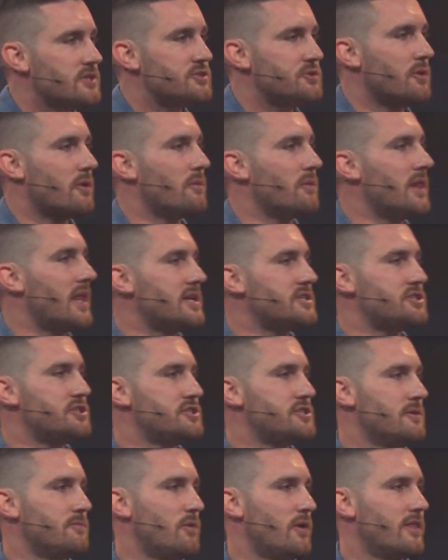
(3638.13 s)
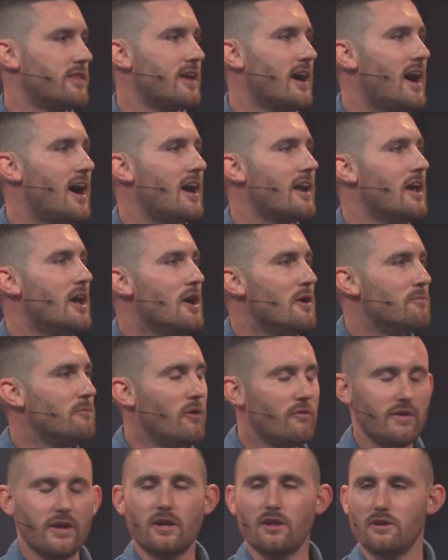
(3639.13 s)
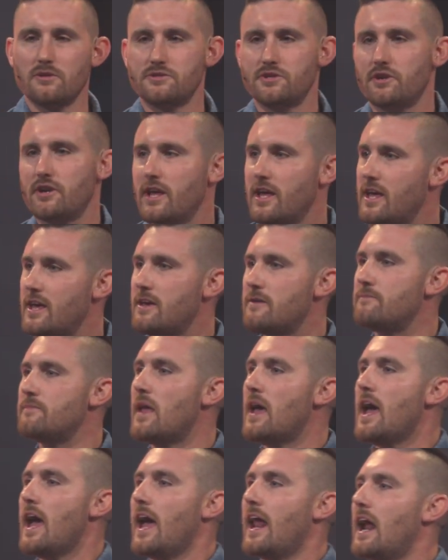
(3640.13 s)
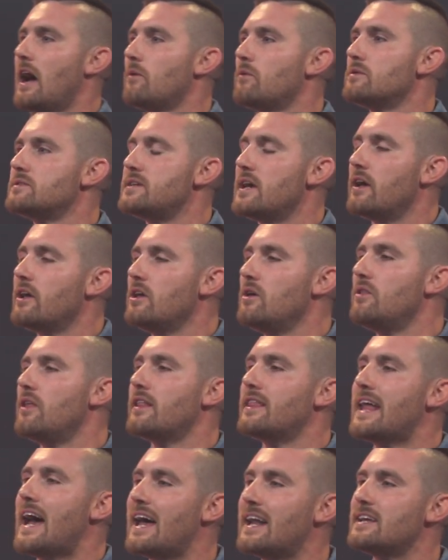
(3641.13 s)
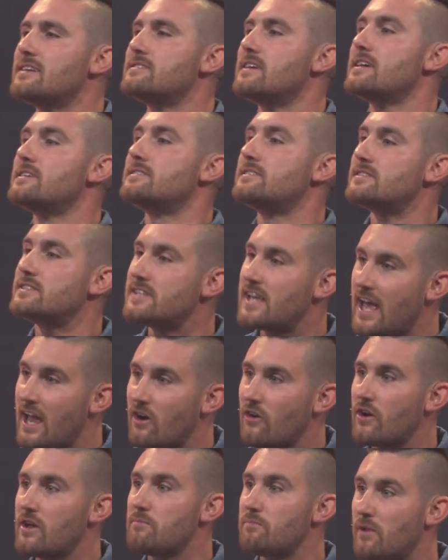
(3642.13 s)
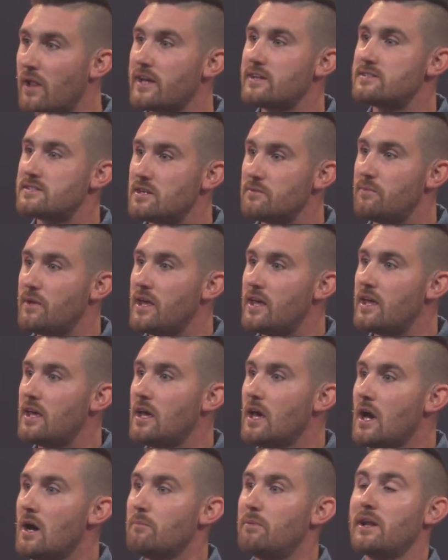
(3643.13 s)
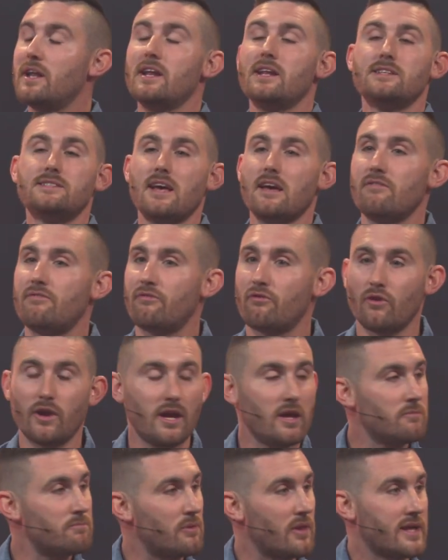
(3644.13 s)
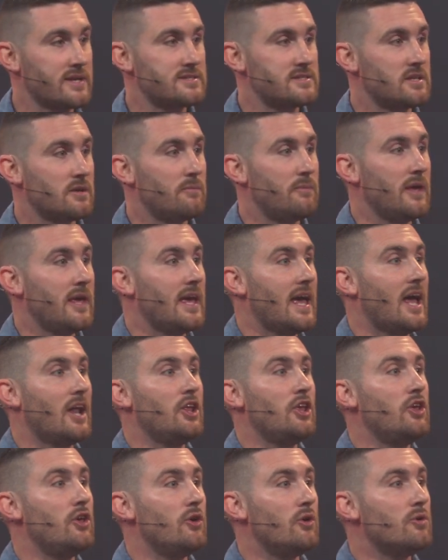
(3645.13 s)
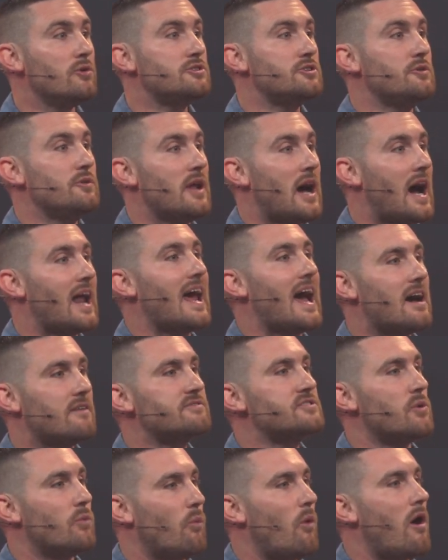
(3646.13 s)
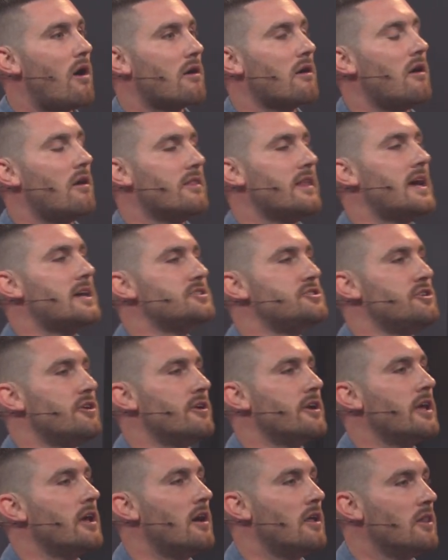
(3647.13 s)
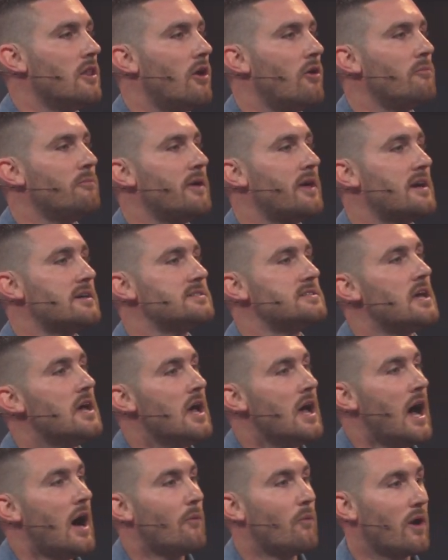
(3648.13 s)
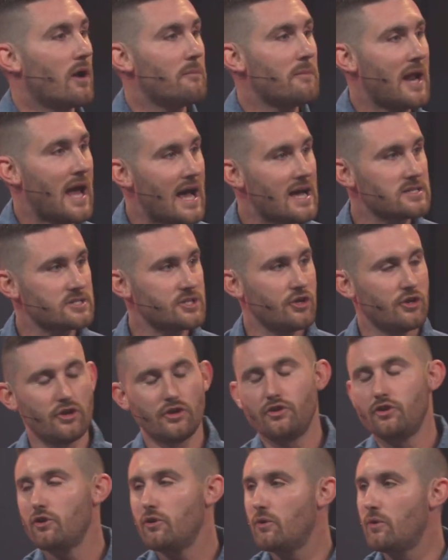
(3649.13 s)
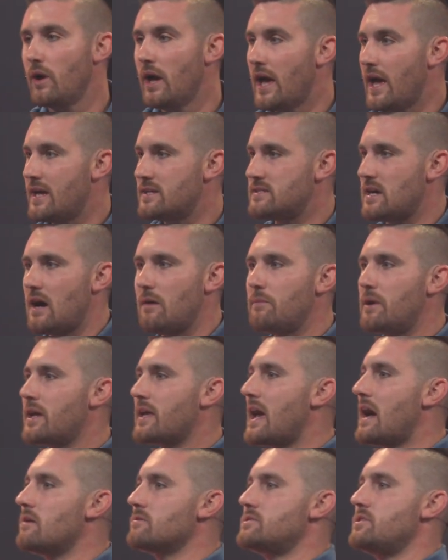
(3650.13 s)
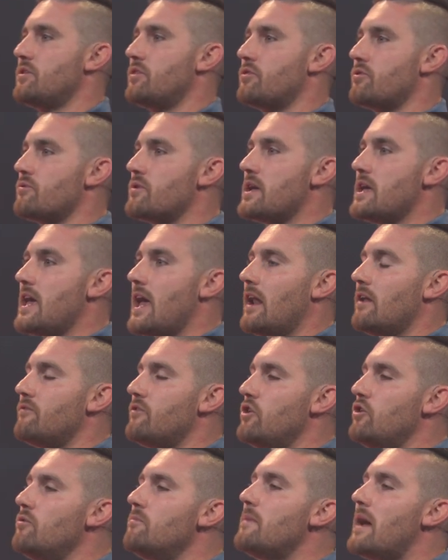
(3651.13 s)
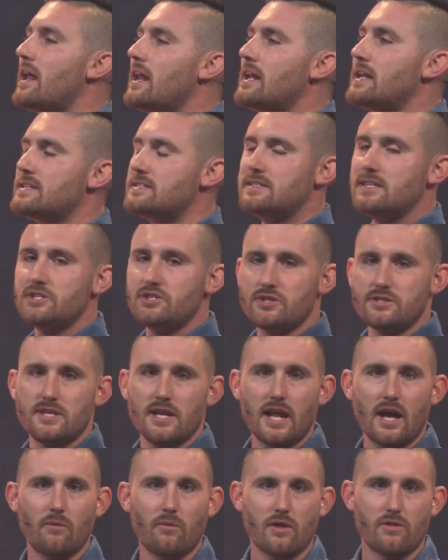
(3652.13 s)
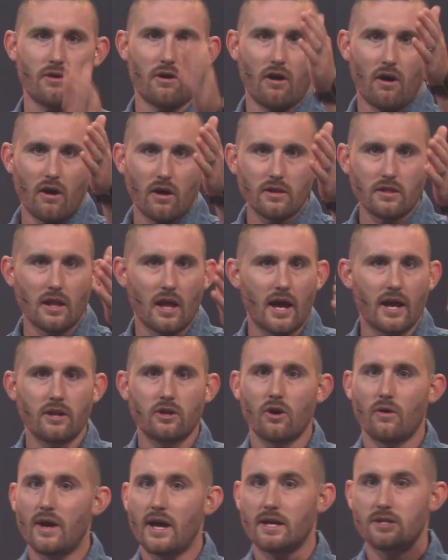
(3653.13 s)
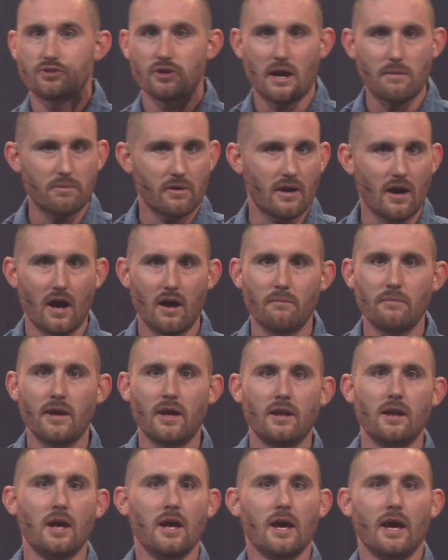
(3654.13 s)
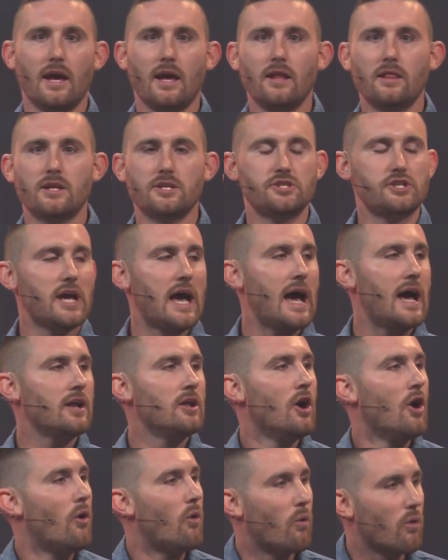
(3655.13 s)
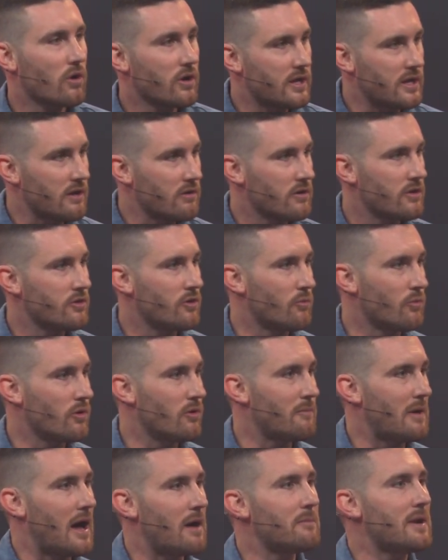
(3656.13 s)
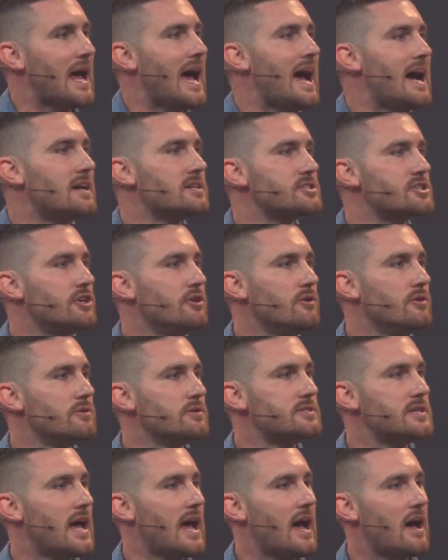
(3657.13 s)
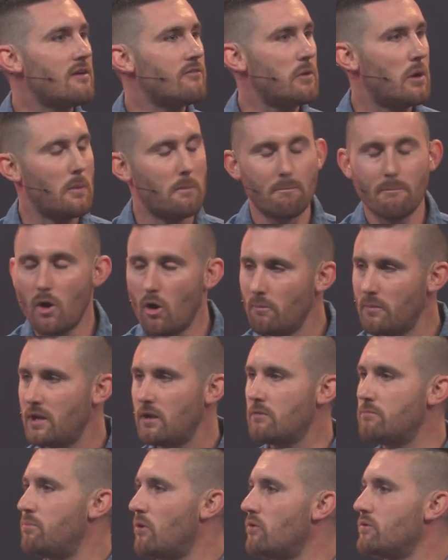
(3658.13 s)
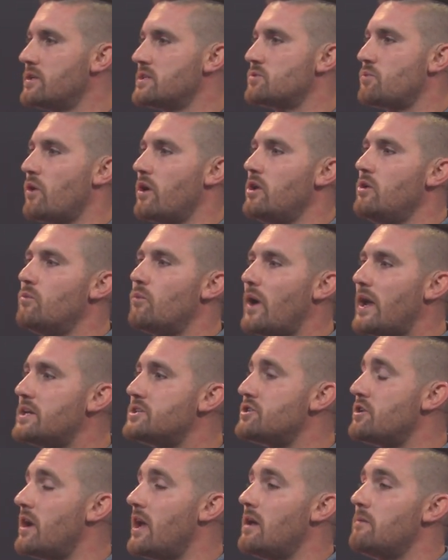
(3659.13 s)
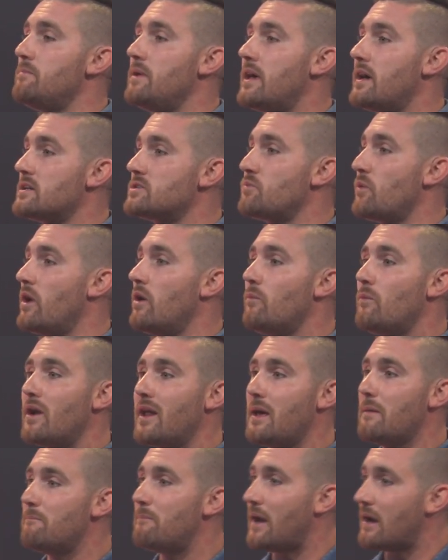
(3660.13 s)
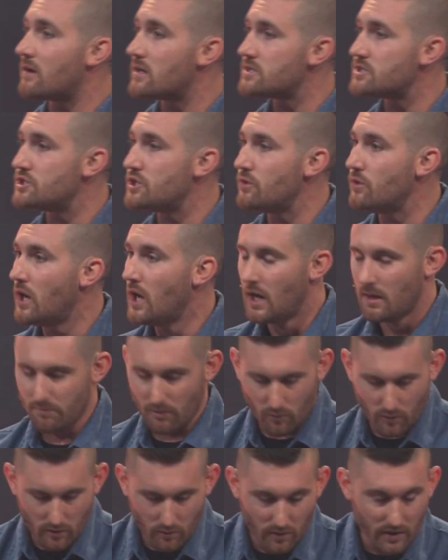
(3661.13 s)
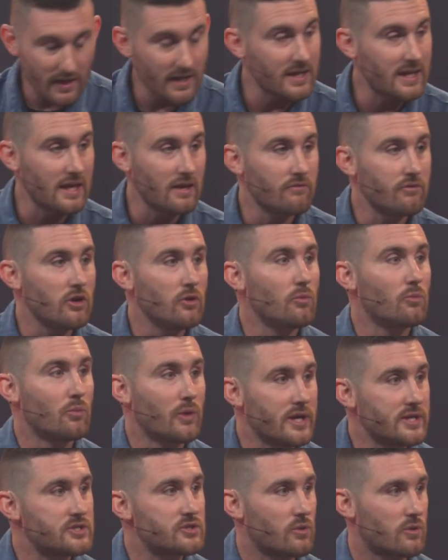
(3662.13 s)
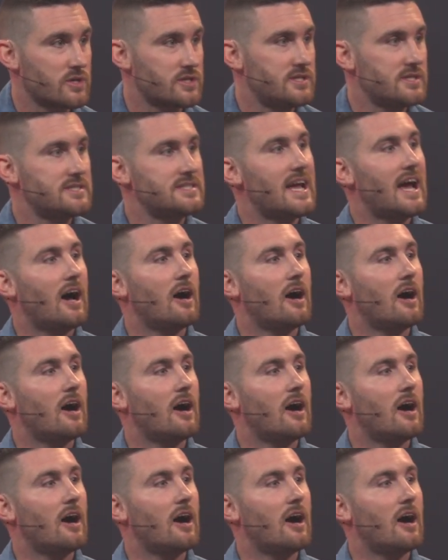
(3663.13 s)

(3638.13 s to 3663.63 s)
into a relationship with God, moving closer to Him. And I will tell you that that is a scary place to be, but it is a freeing place to be. And you do not have to walk on that journey alone, because what I'm going to ask you to do is I'm going to count to three. And if you made a decision today, whether online, go ahead, drop a comment in the chat, or here in the room, I'm going to ask you to have a moment of boldness where you raise your hand, because we don't want to embarrass you, but we want to give you resources